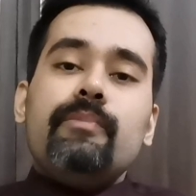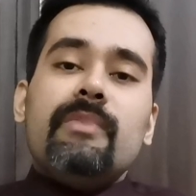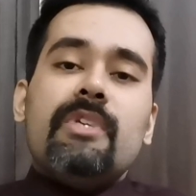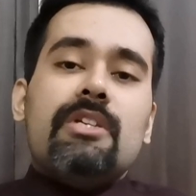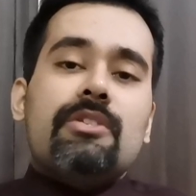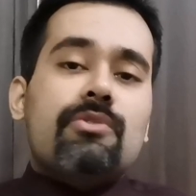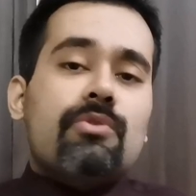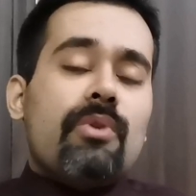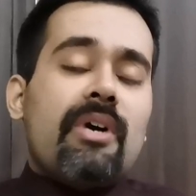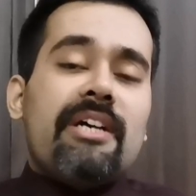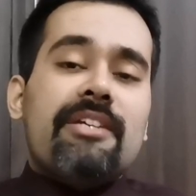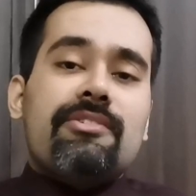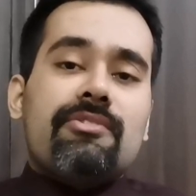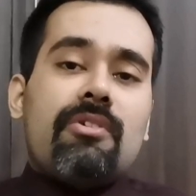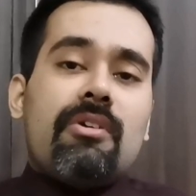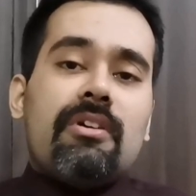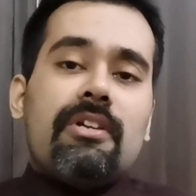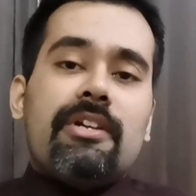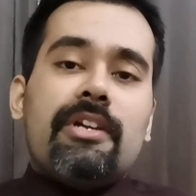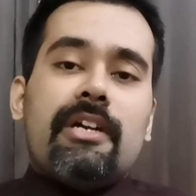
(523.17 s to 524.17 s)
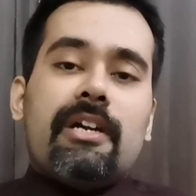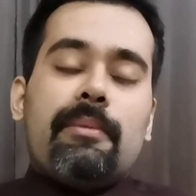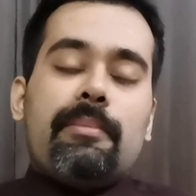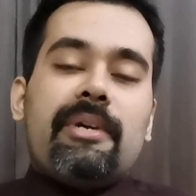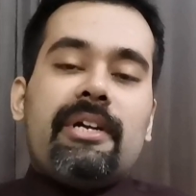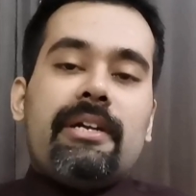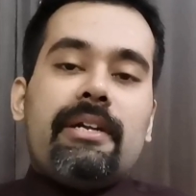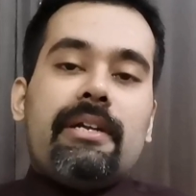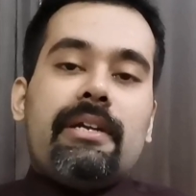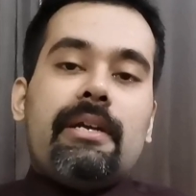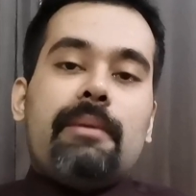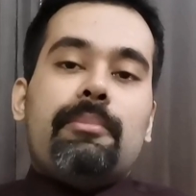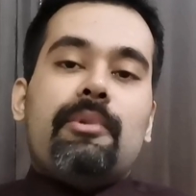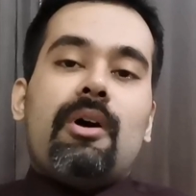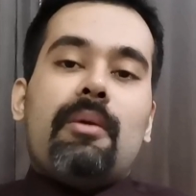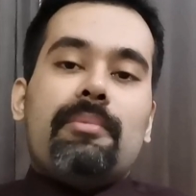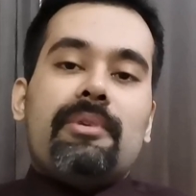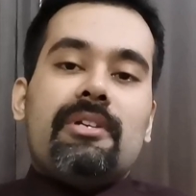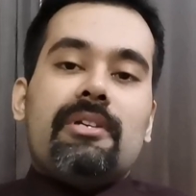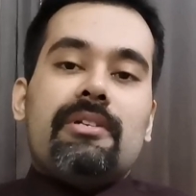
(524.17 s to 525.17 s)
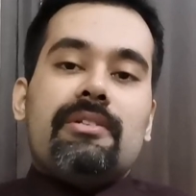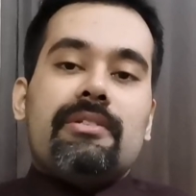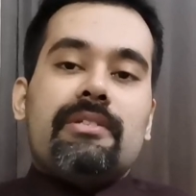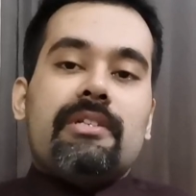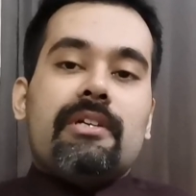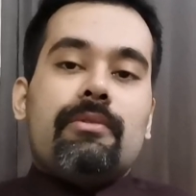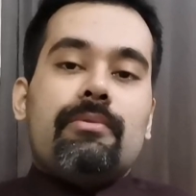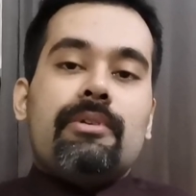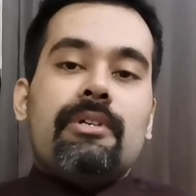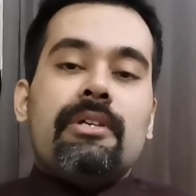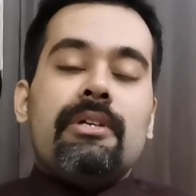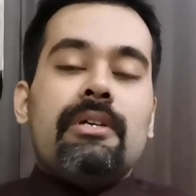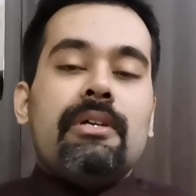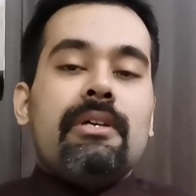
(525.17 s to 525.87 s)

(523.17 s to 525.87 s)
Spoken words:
So I strongly recommend an abdominal ultrasound